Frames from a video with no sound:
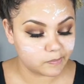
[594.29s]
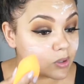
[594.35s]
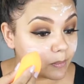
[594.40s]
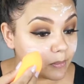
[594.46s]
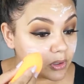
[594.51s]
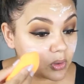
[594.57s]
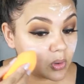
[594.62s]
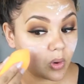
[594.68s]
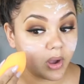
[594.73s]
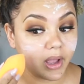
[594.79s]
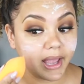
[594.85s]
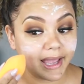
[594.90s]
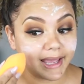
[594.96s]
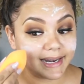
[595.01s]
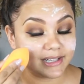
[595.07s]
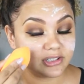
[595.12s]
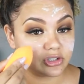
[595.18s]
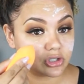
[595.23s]
So I'm going to go
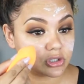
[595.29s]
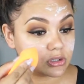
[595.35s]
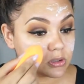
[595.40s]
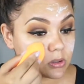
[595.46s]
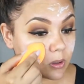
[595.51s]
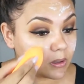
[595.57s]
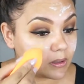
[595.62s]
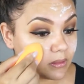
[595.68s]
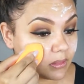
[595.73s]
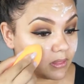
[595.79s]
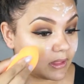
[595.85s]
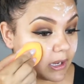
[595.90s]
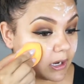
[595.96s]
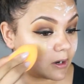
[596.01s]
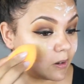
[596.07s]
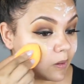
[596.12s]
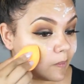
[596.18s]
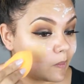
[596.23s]
ahead and start
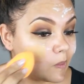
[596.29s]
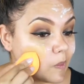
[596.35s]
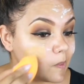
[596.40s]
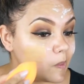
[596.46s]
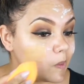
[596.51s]
there,